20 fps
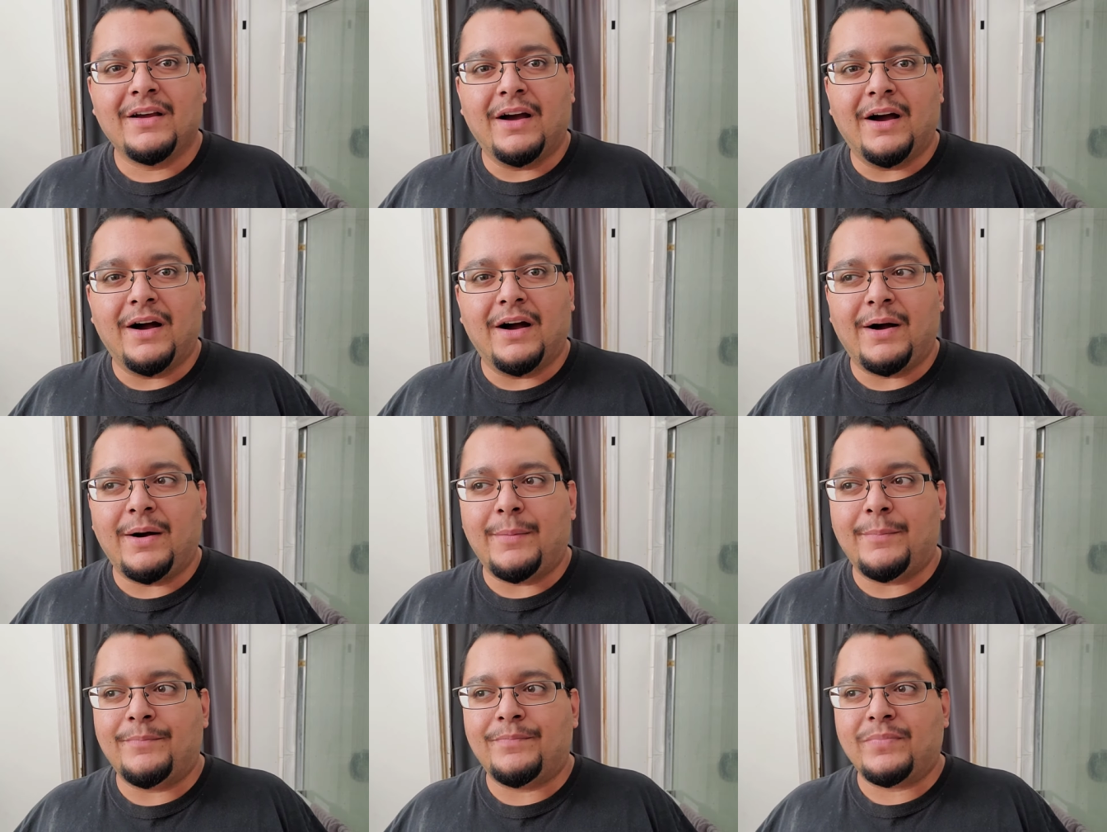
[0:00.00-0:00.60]

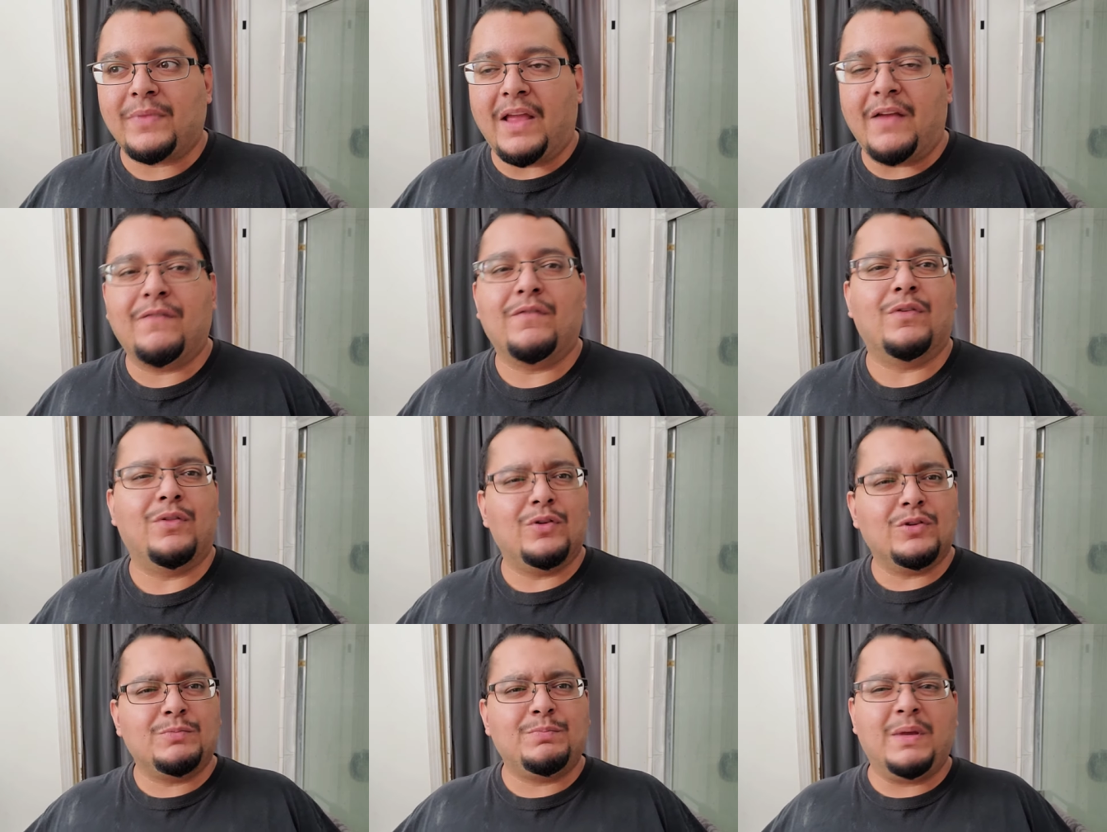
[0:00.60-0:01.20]
um and
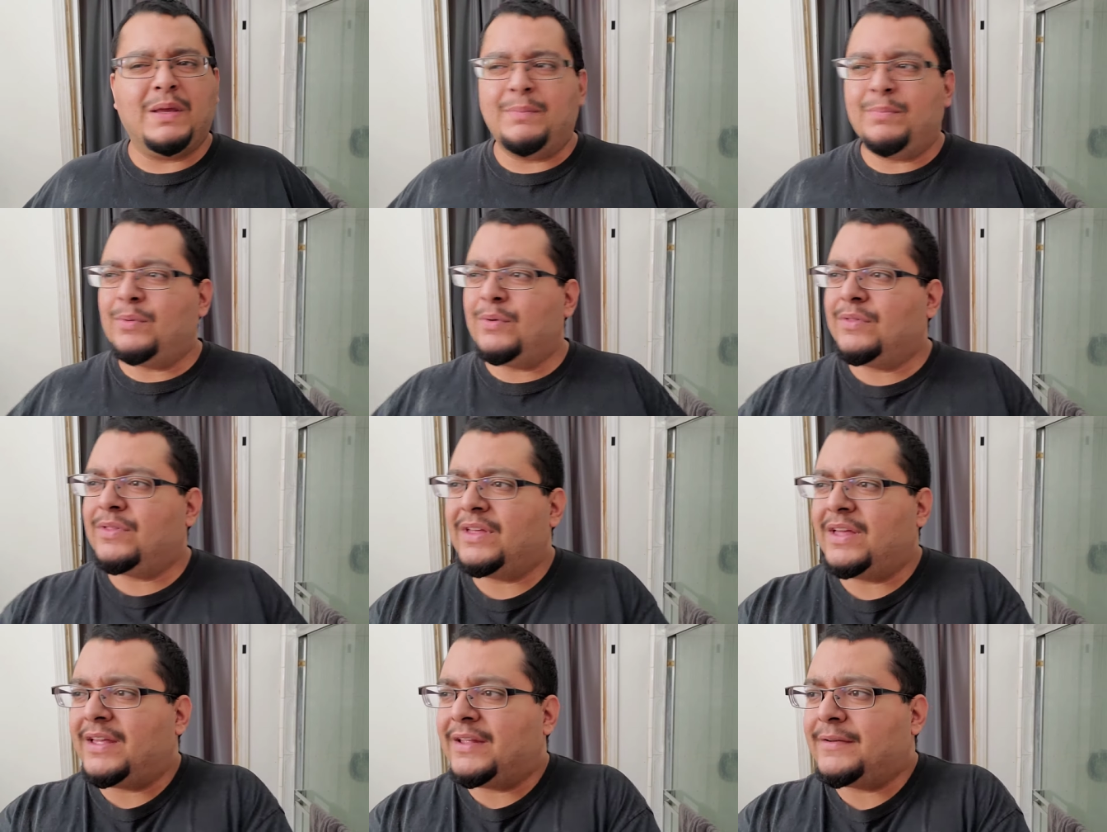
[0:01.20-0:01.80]
for those
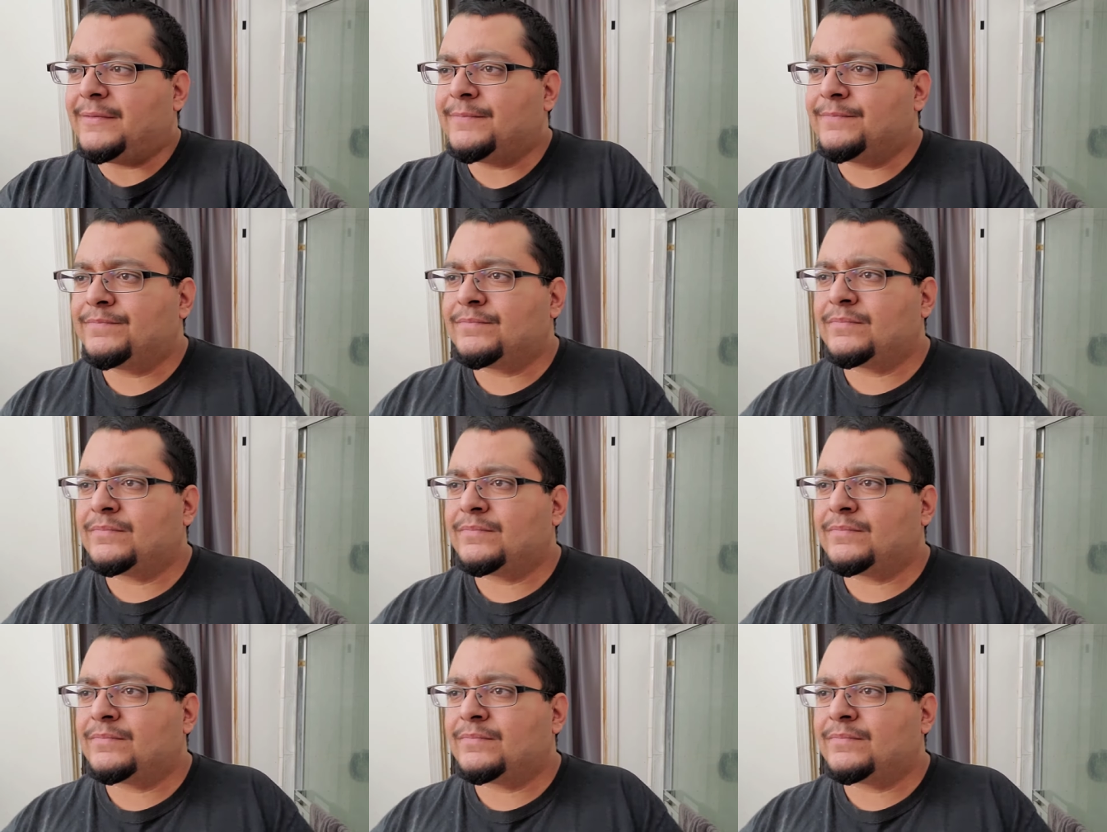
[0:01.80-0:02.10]
people that